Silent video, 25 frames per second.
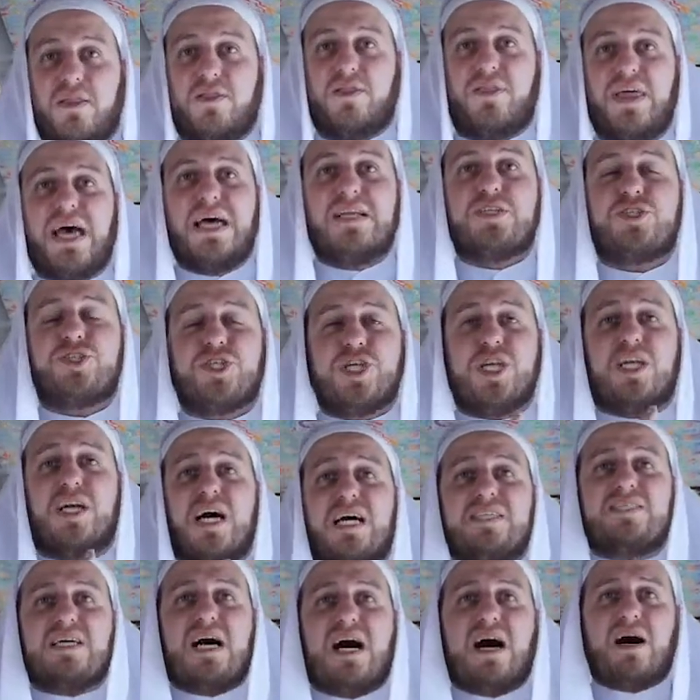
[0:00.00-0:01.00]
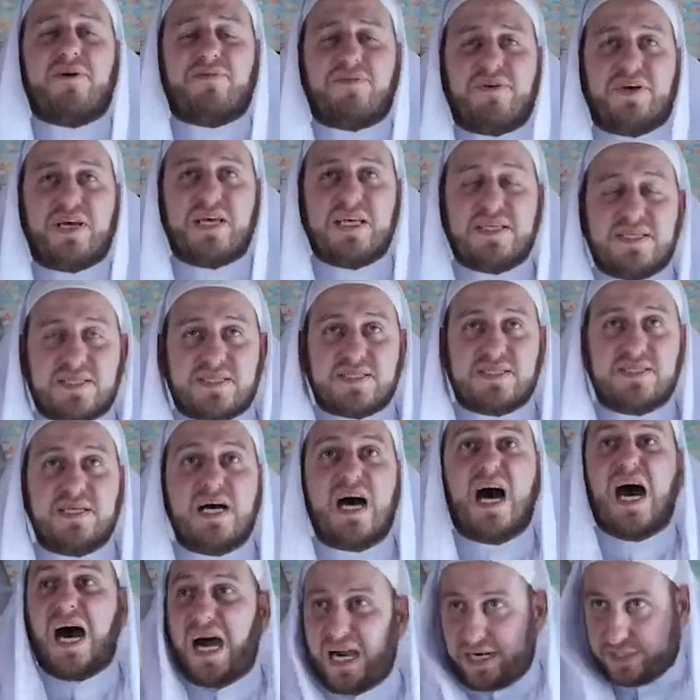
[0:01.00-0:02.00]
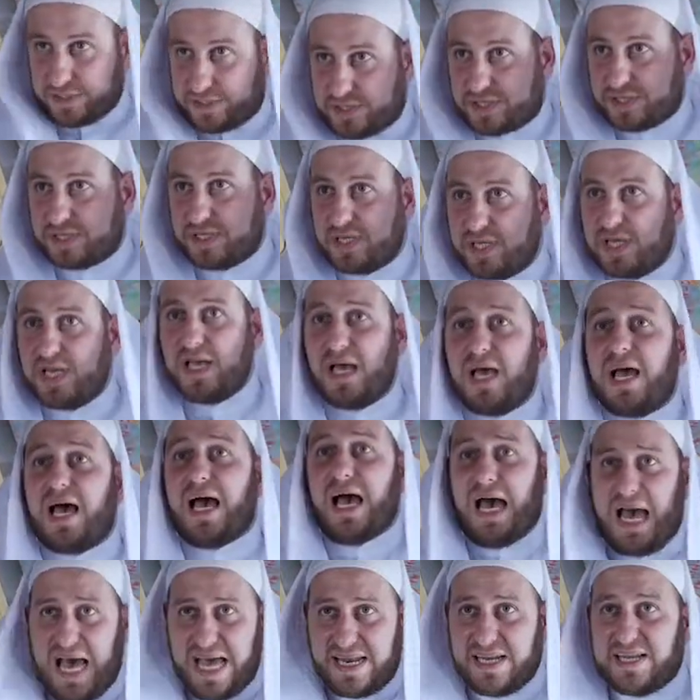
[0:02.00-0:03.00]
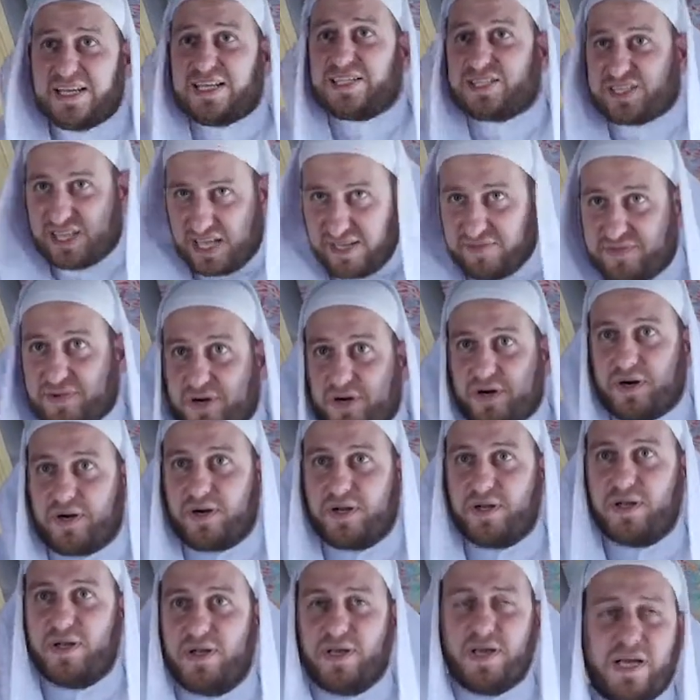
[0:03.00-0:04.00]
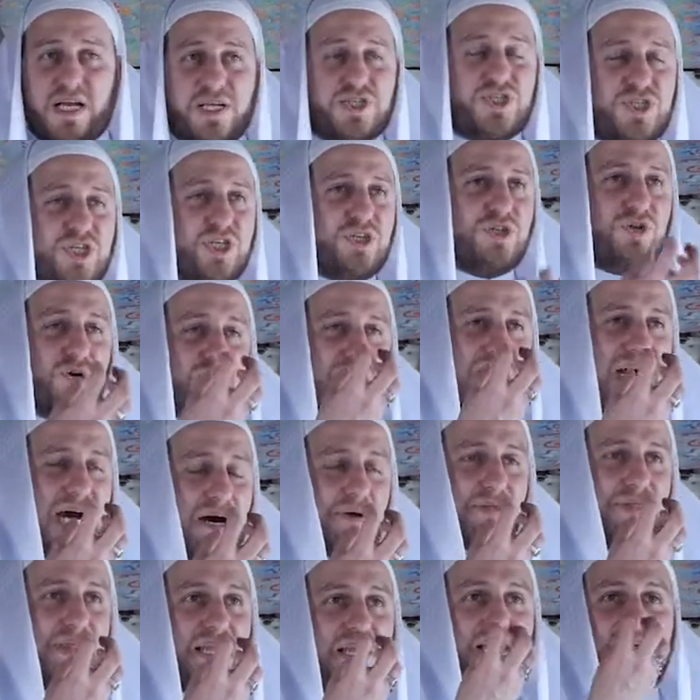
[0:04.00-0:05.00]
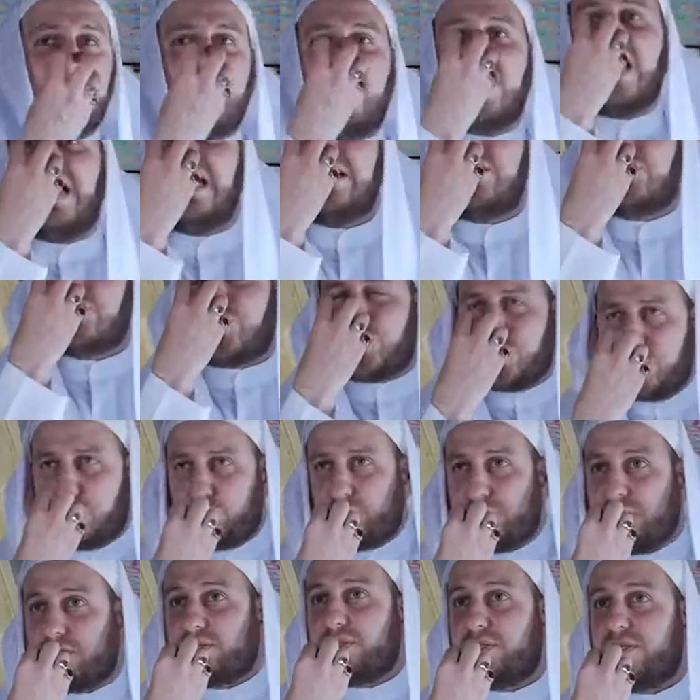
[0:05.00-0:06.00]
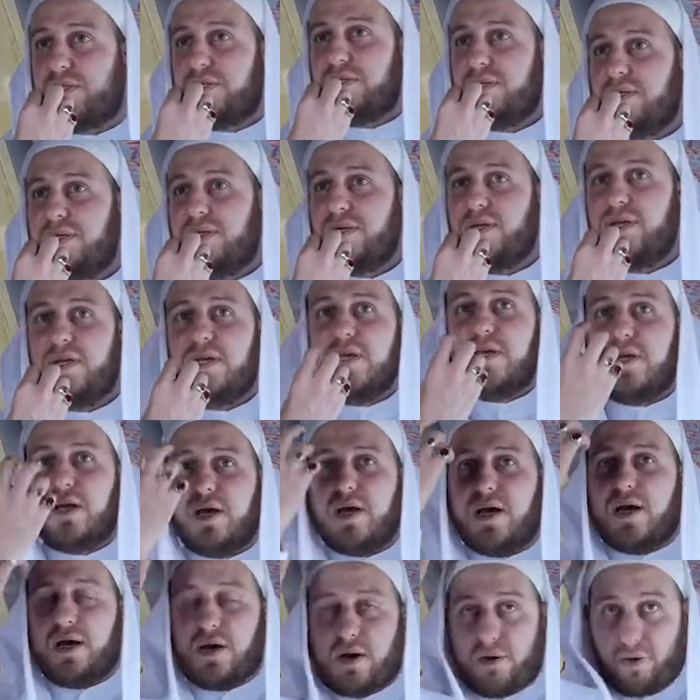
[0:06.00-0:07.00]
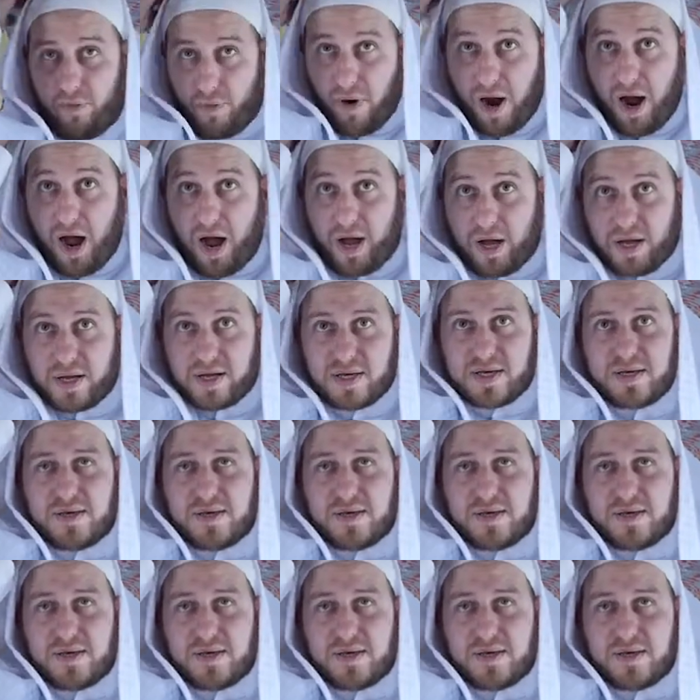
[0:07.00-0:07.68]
Then she cut off his heart and his liver. And she took out the liver and chewed it. Raw.